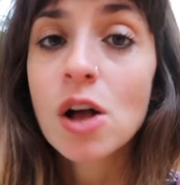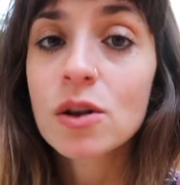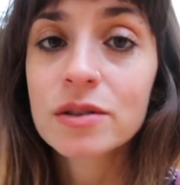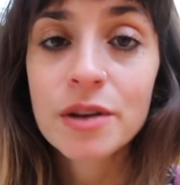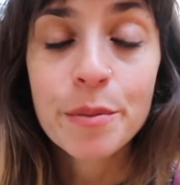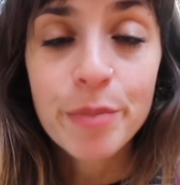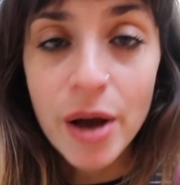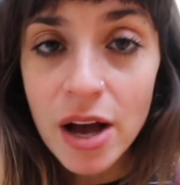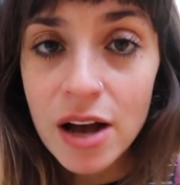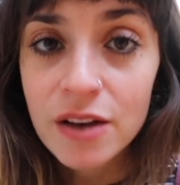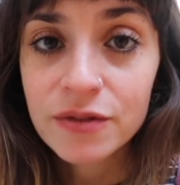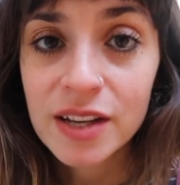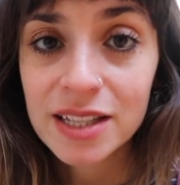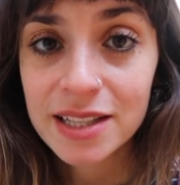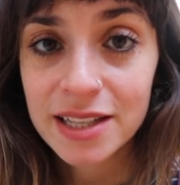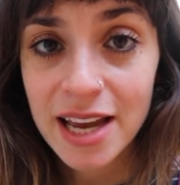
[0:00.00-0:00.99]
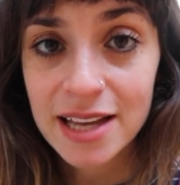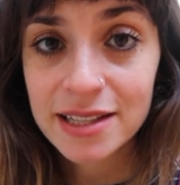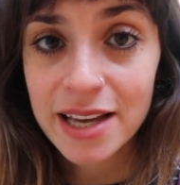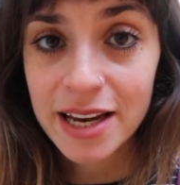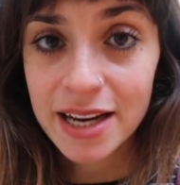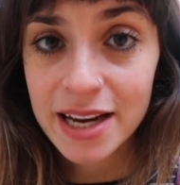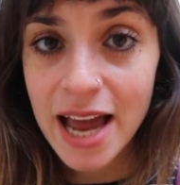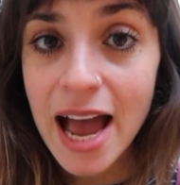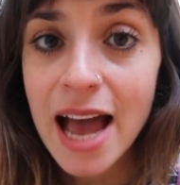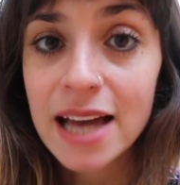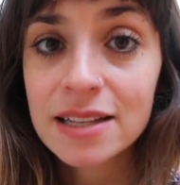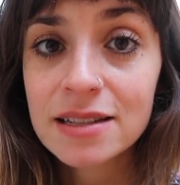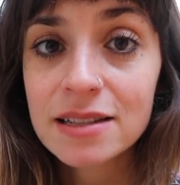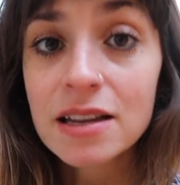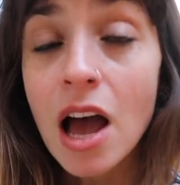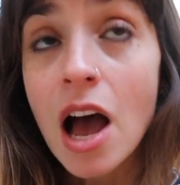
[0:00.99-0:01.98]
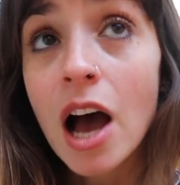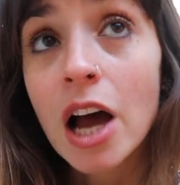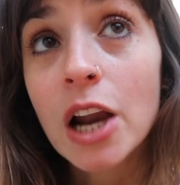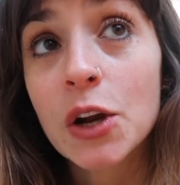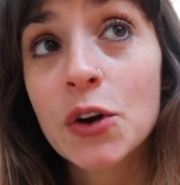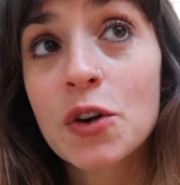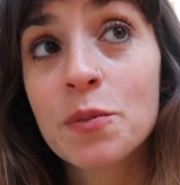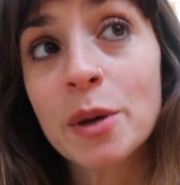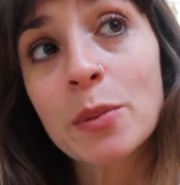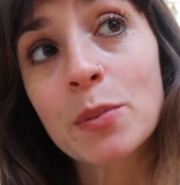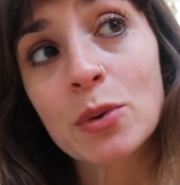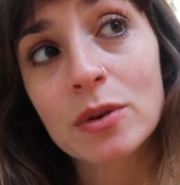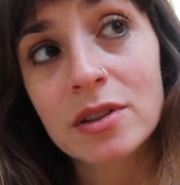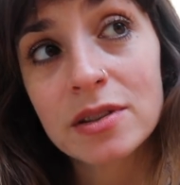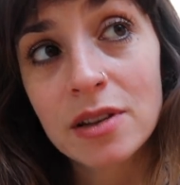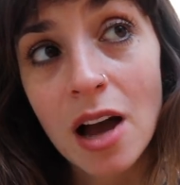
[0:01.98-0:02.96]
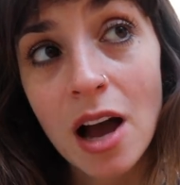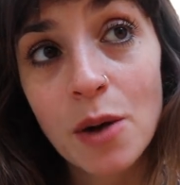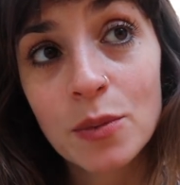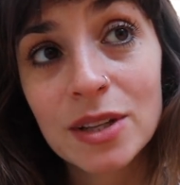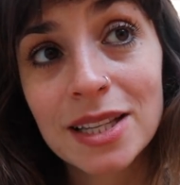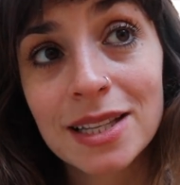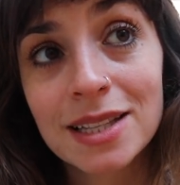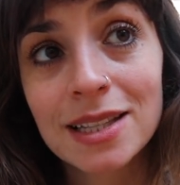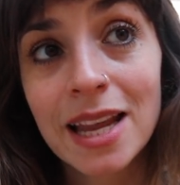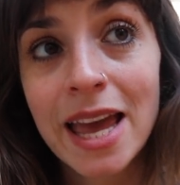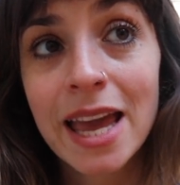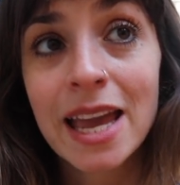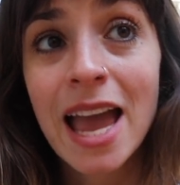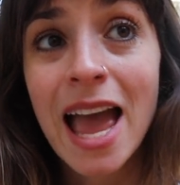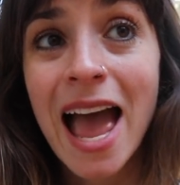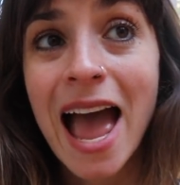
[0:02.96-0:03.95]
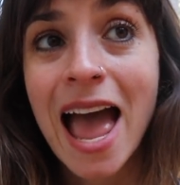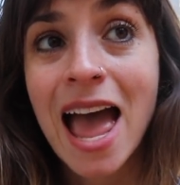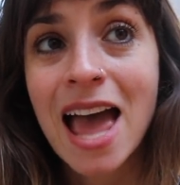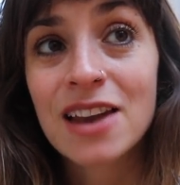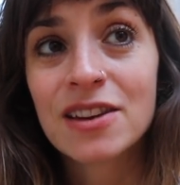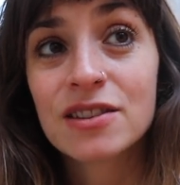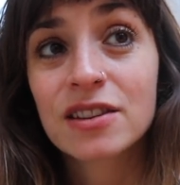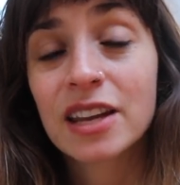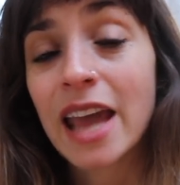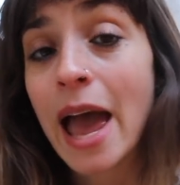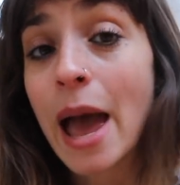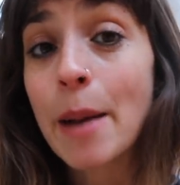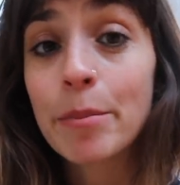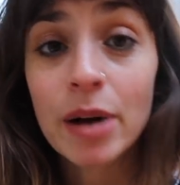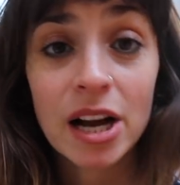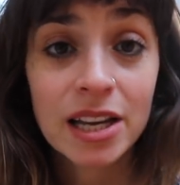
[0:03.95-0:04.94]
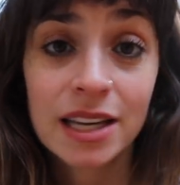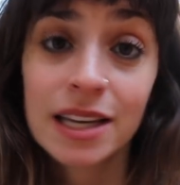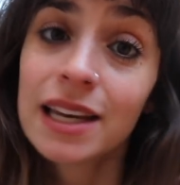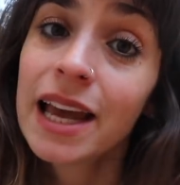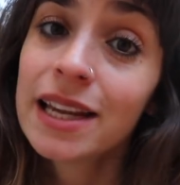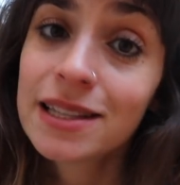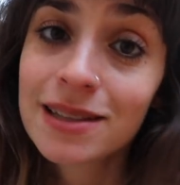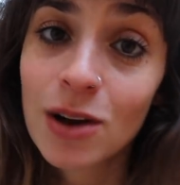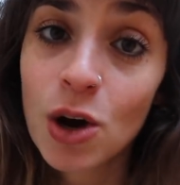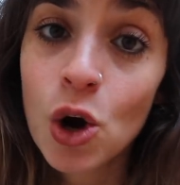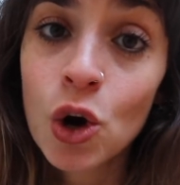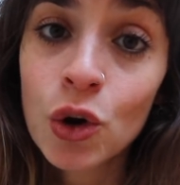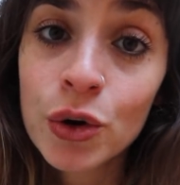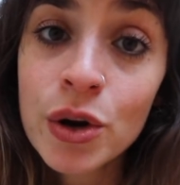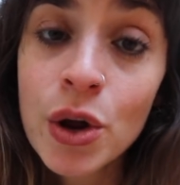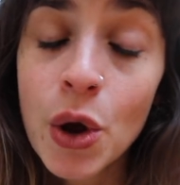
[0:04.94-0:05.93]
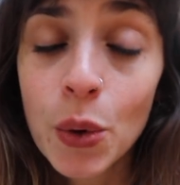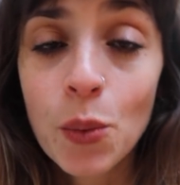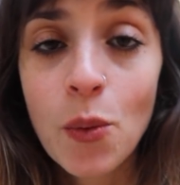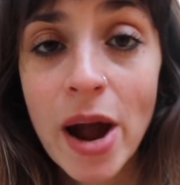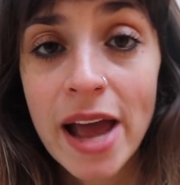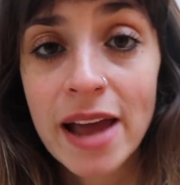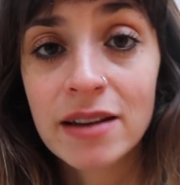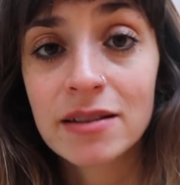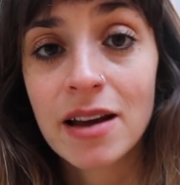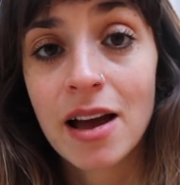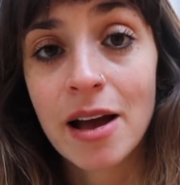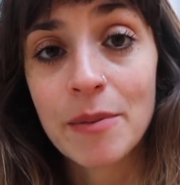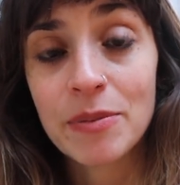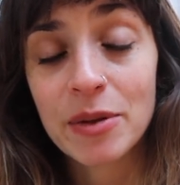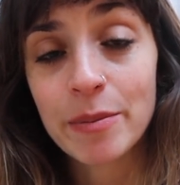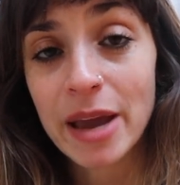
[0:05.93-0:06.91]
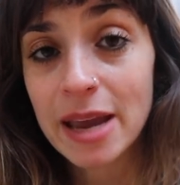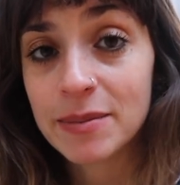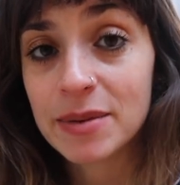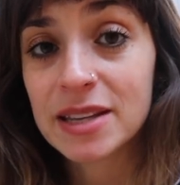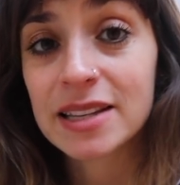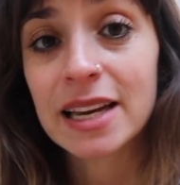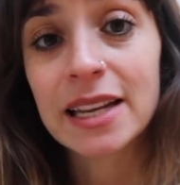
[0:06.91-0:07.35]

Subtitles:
Also perfect to get secondhand. A lot of people start with the sling and get a buggy later on when the baby's a